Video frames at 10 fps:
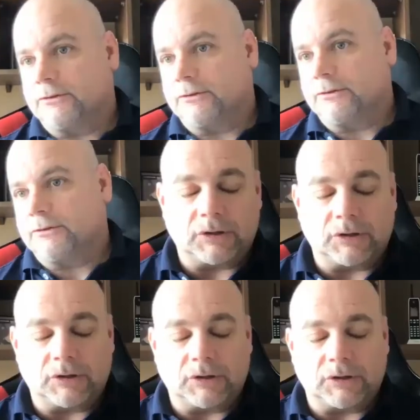closed
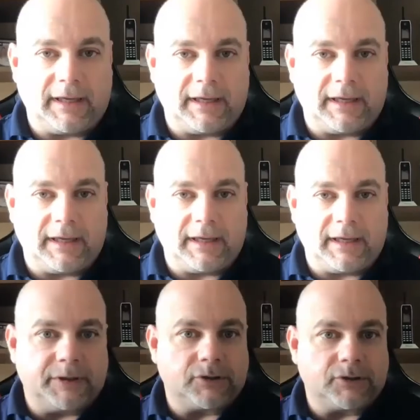completely.
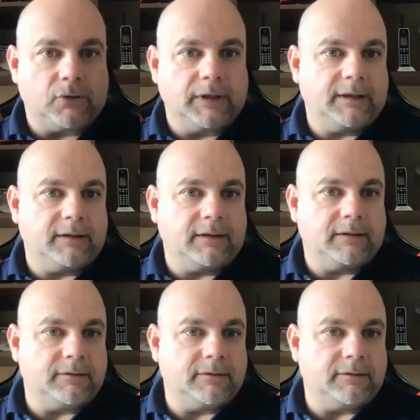Appointments
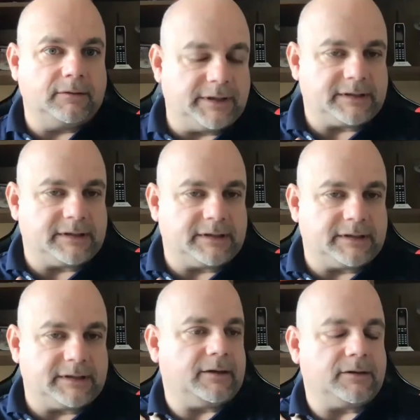only,
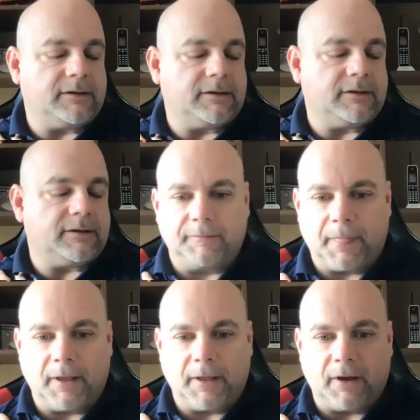distance sales,
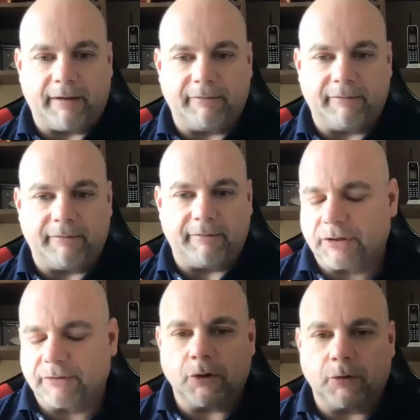obviously
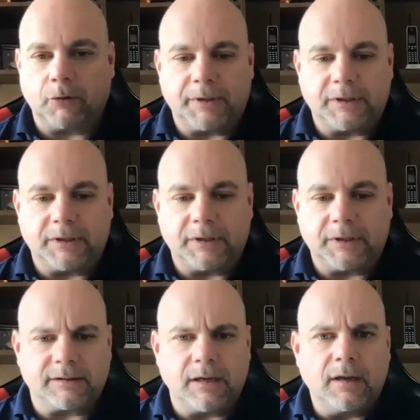service is open in some
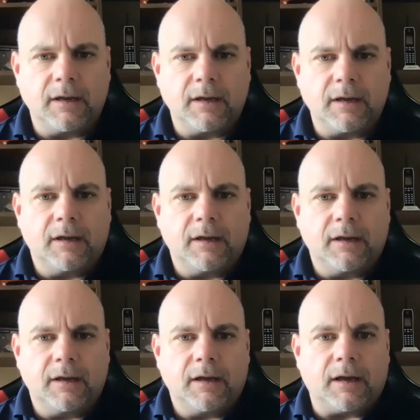cases.
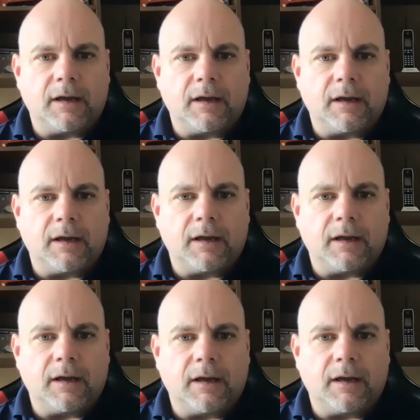
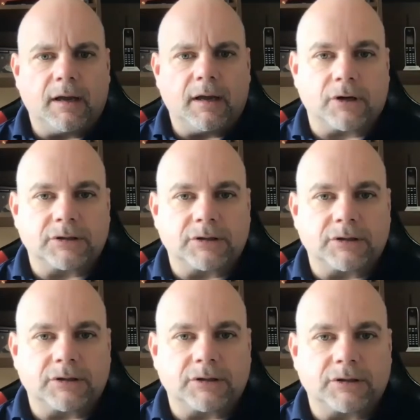most cases
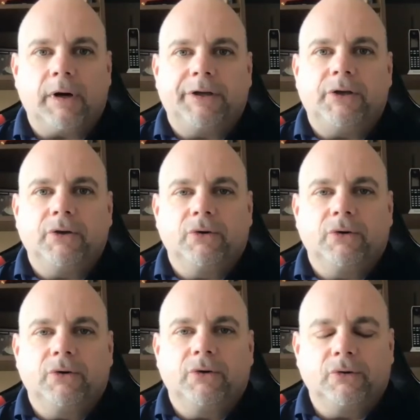across the board.
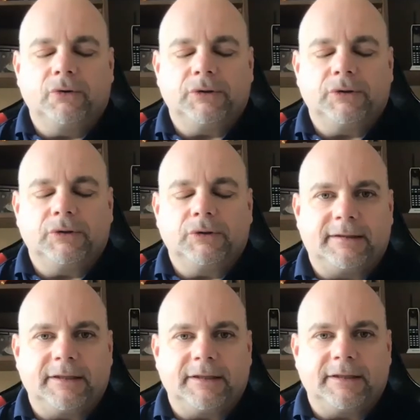What are you
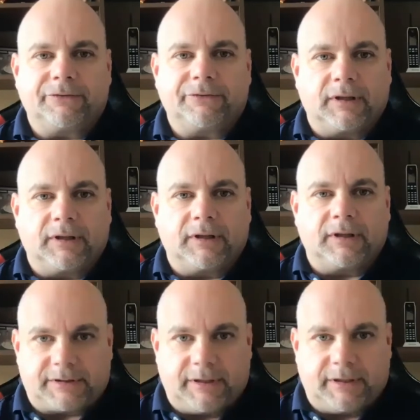seeing
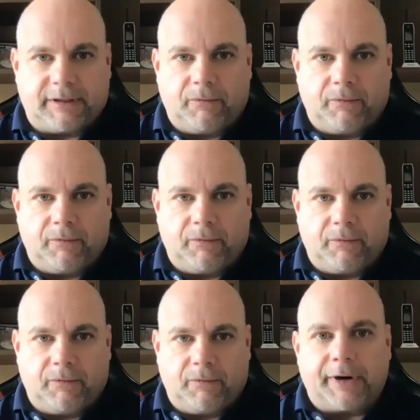differently,
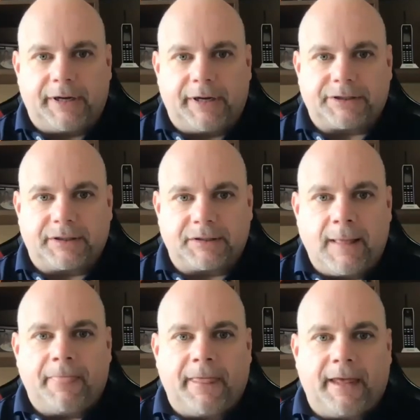obviously, within the
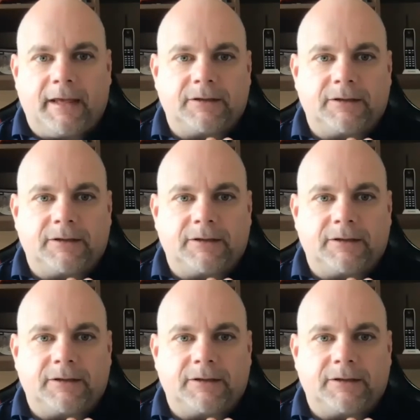operations